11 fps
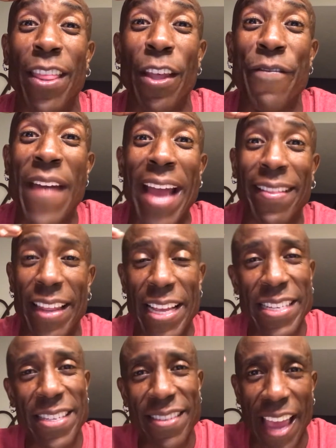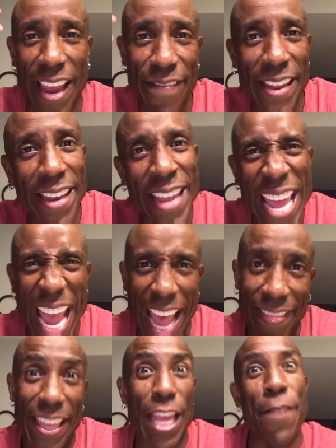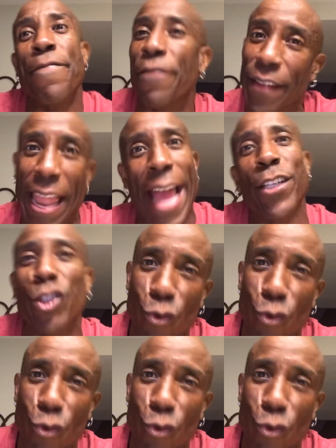And the fact that he saved it and then he flat